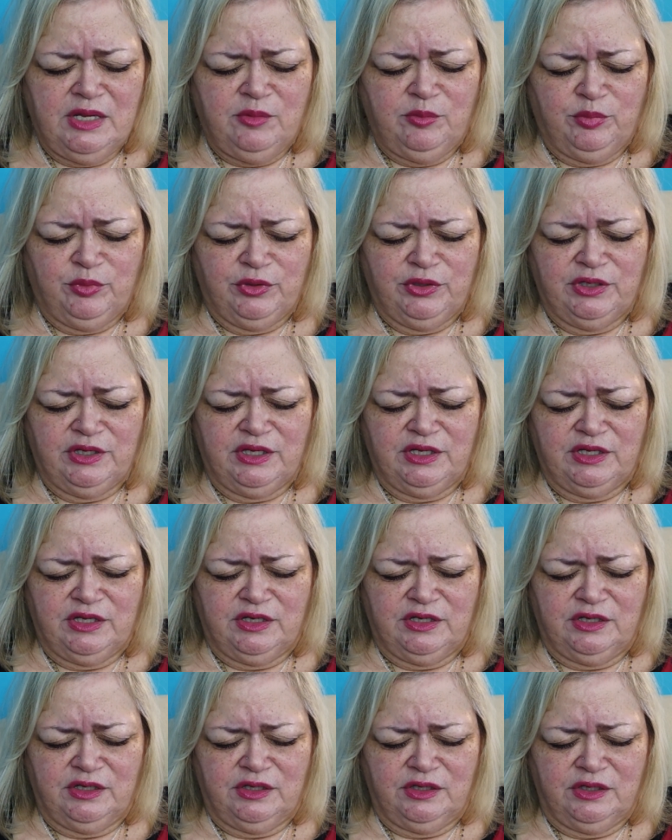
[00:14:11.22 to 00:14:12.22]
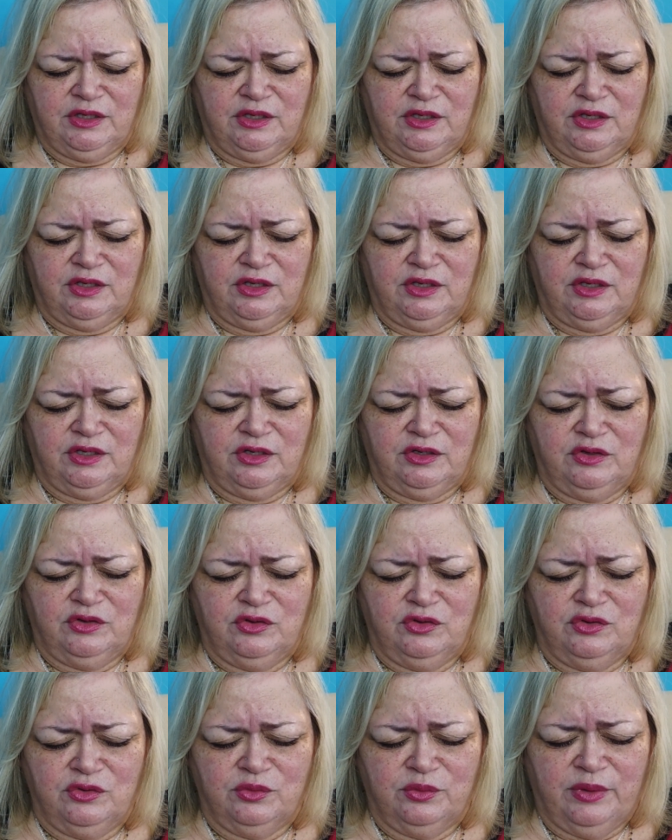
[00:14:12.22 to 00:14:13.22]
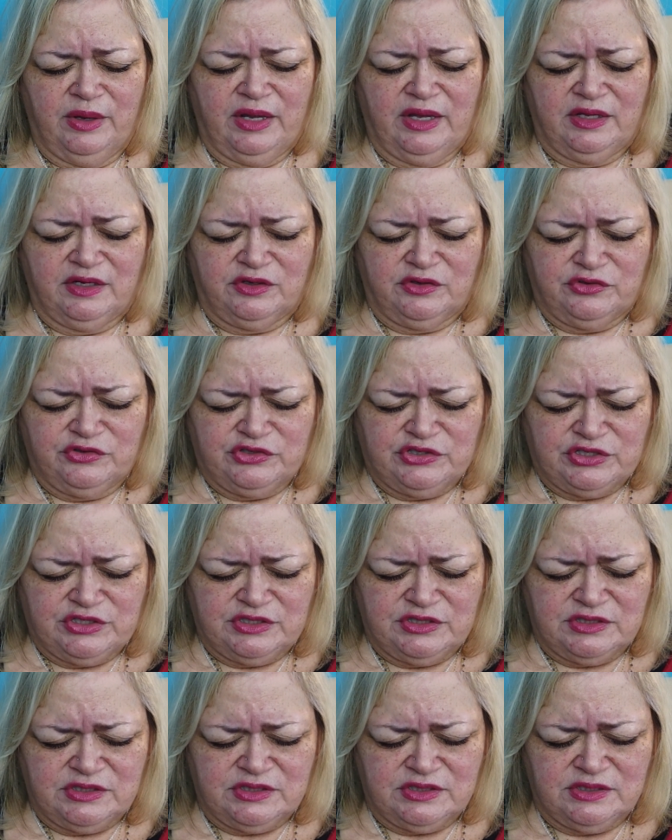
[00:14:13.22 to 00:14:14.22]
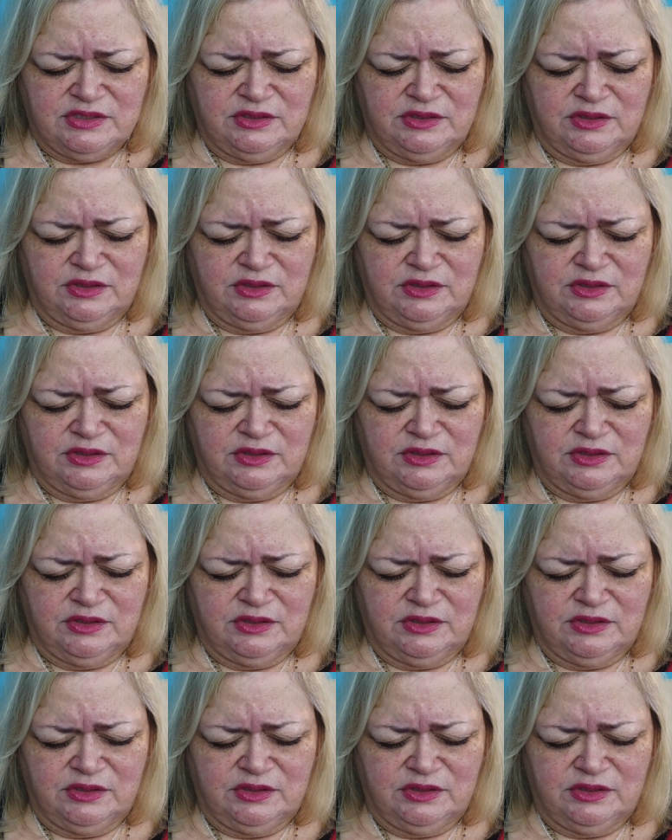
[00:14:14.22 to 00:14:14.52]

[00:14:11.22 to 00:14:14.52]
bring in new energies